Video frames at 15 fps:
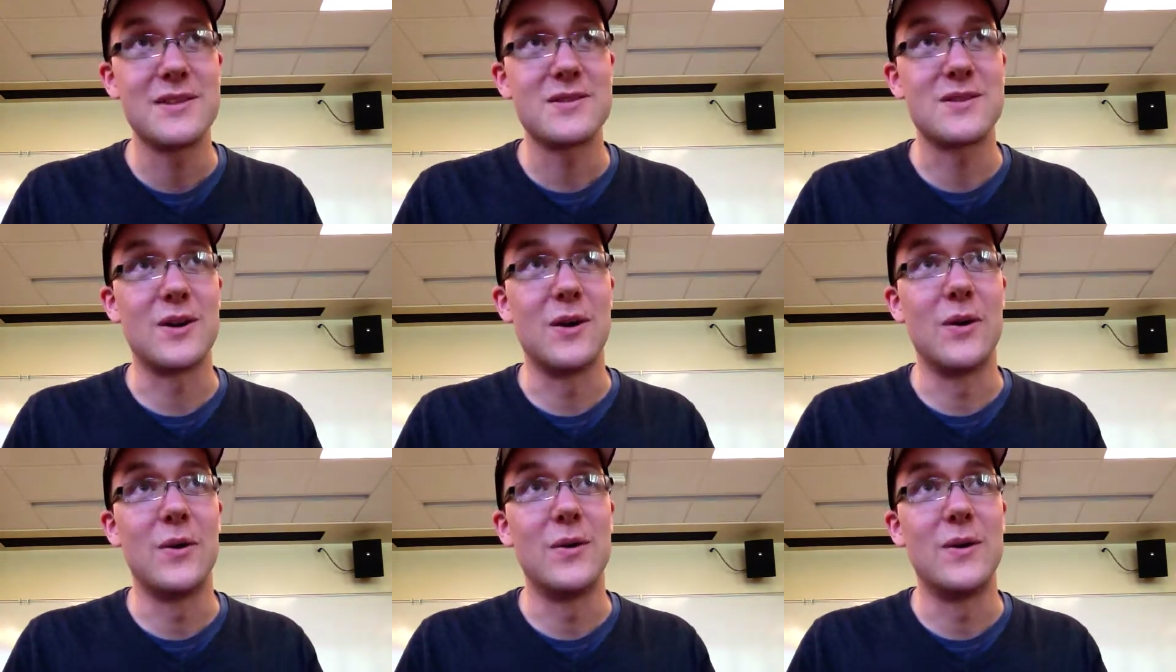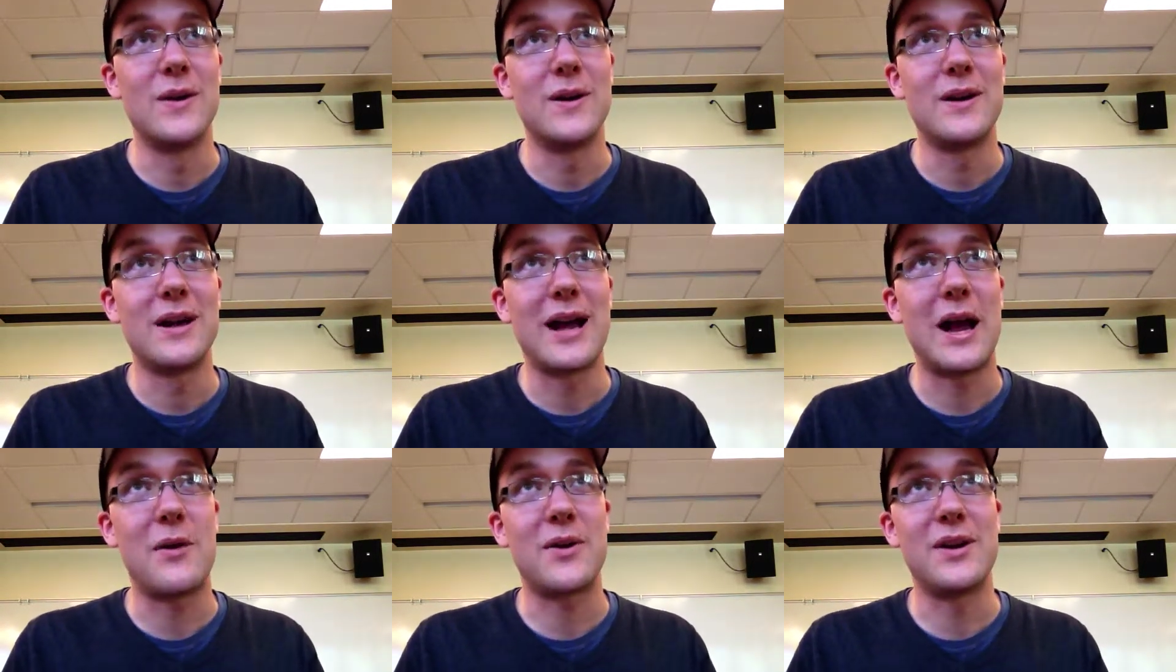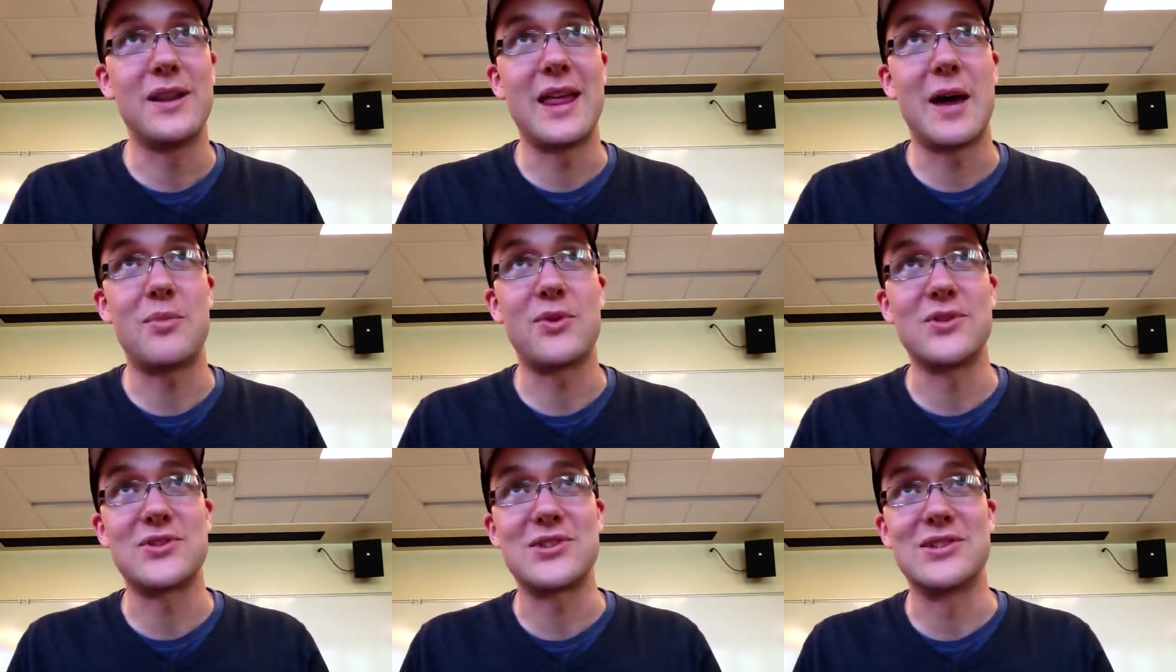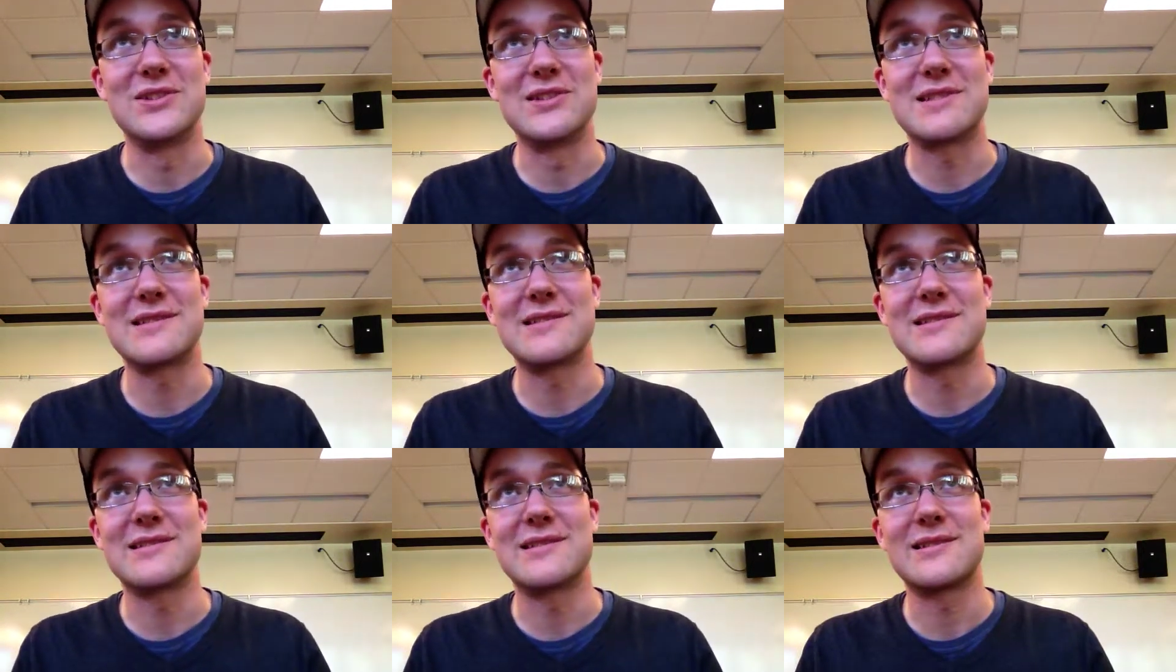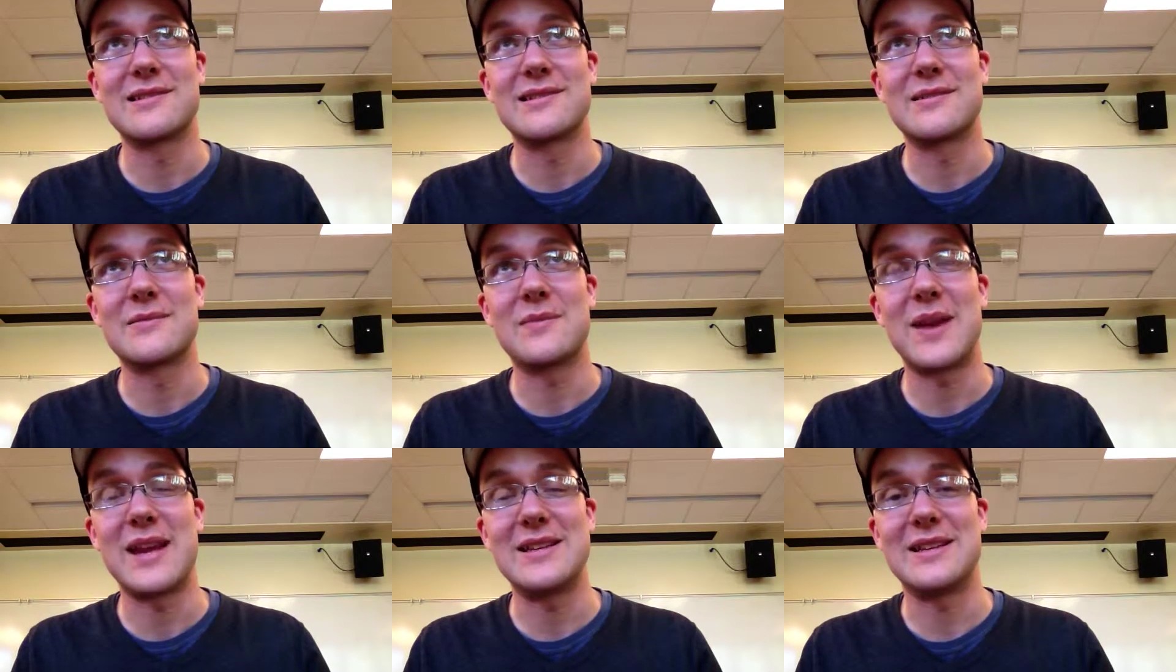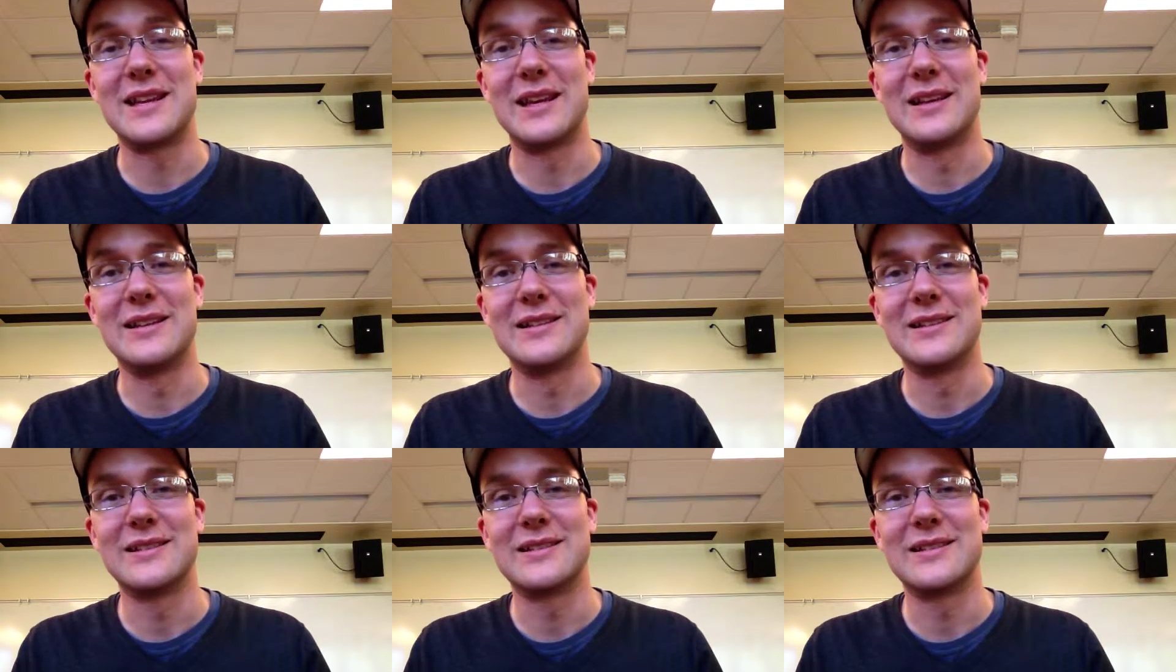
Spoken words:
So how could that person's painting